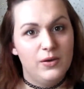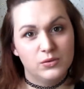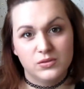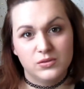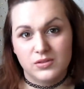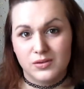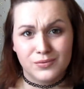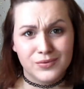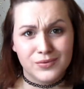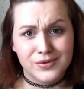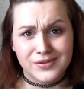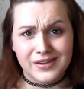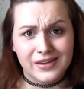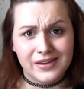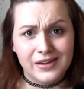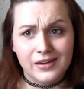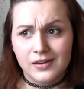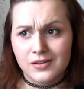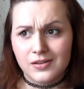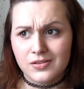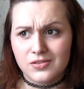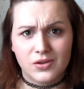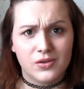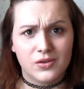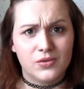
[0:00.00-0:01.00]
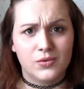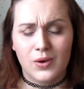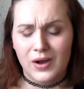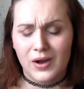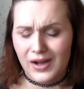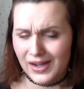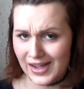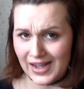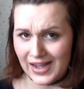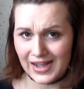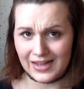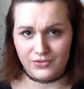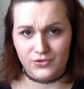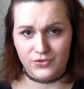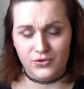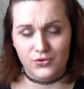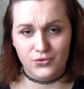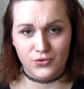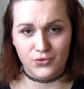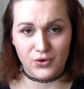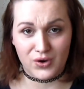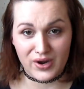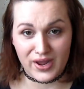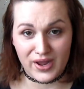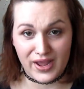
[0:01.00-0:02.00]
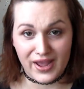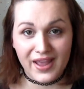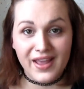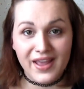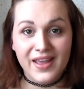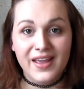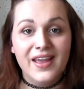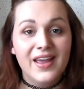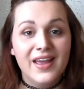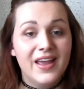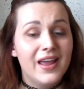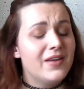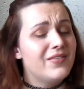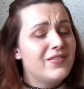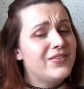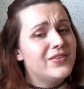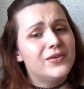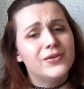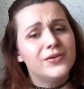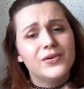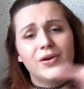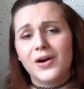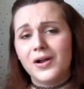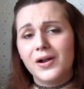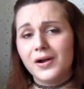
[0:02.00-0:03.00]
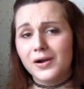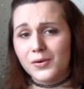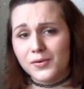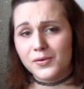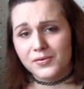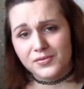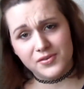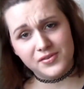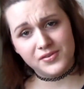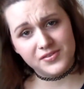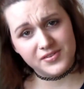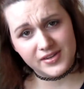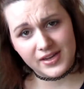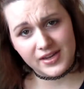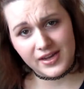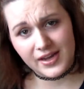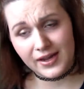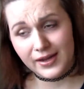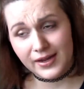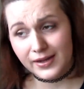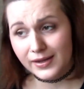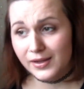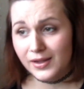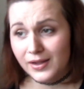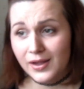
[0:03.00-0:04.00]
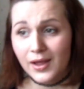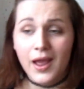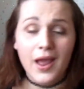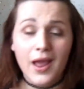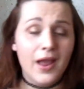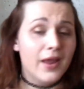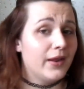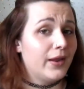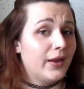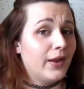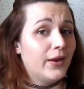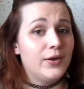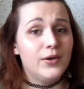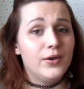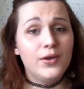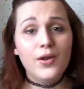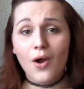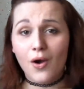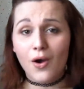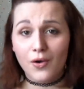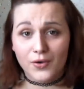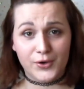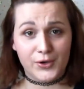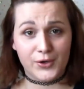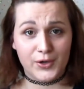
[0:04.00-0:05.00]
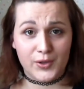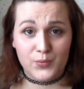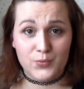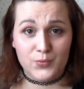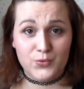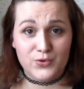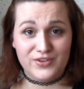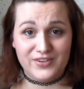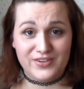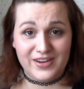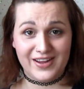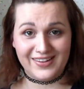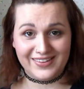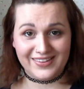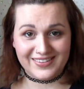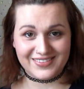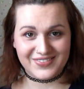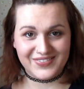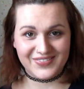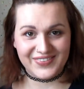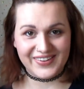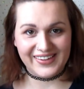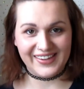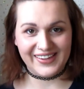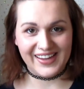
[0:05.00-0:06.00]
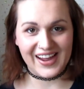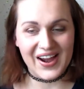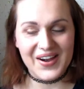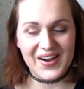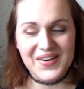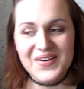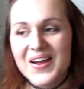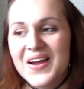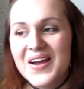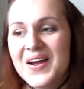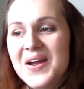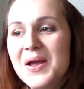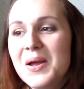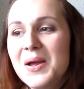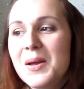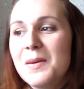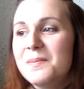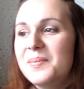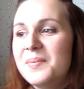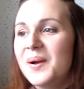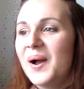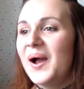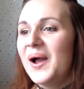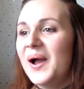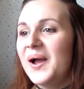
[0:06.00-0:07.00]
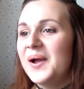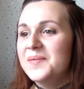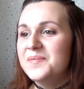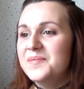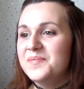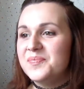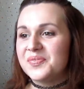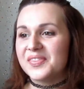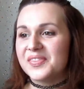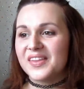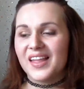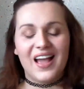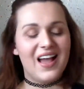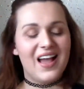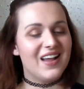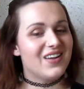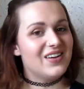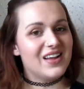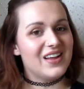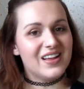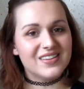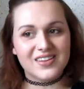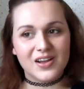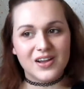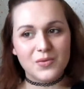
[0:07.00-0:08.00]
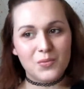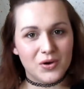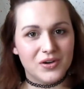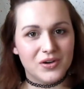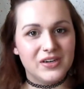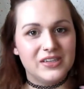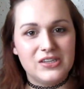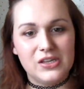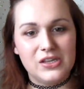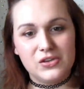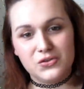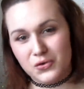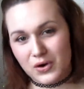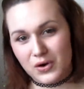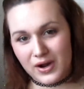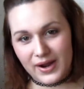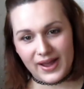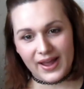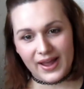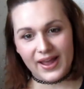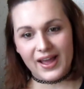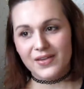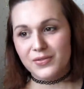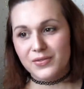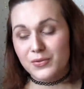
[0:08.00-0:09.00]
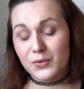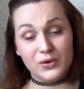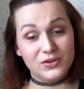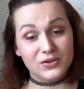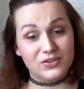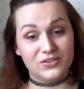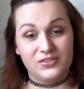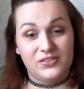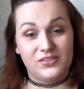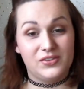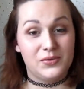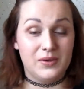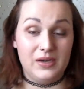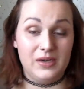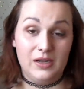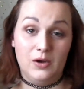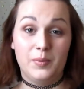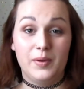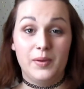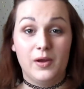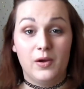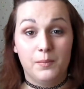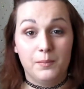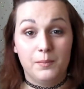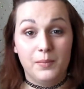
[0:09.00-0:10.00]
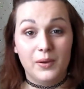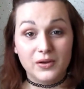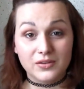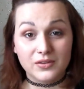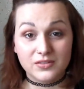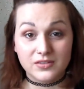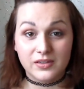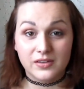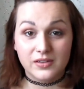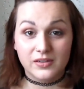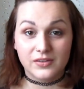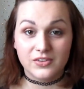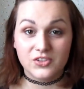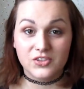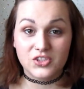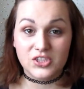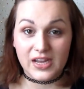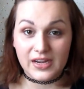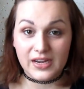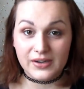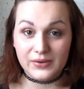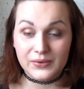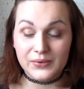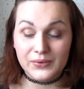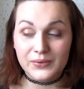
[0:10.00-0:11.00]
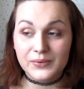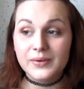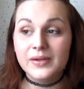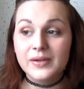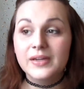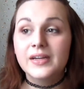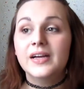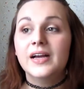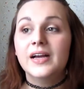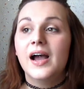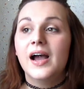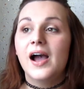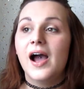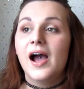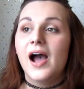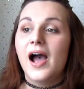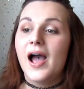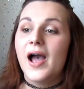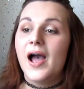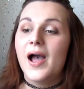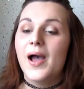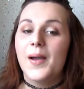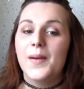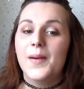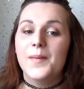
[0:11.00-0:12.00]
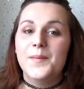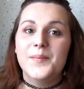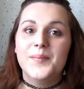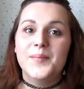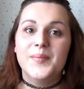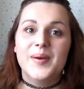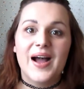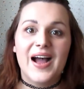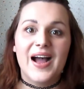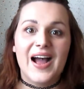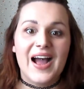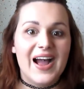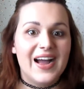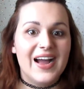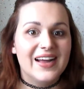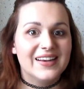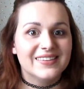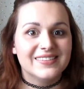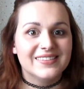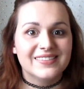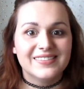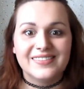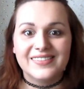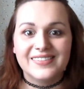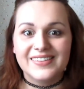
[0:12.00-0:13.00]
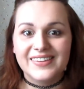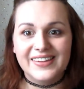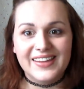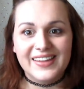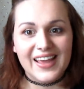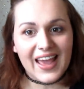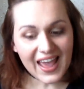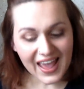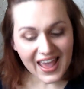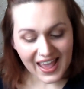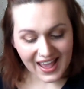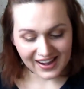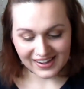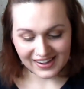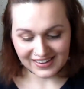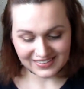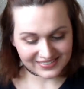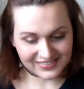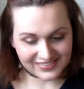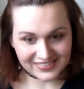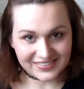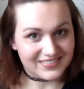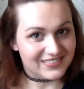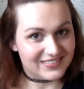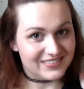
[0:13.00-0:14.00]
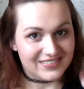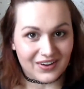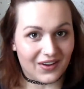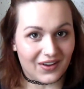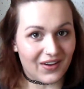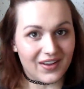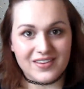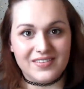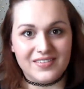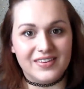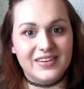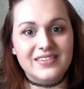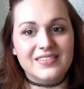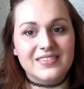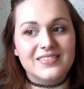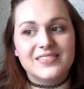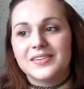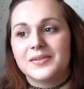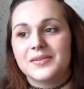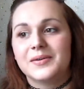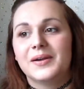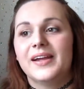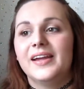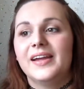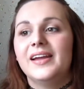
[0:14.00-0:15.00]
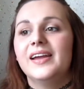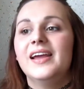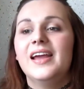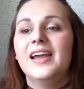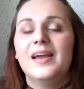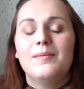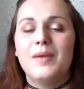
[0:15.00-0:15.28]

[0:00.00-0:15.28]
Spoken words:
Wasn't that ridiculous? I thought I had to try it. If you're not a lover of tea, you're not gonna appreciate this video. But I wanted to try it, I thought I'd just do a little bit of unboxing on the channel. And yeah, let's just dive into it.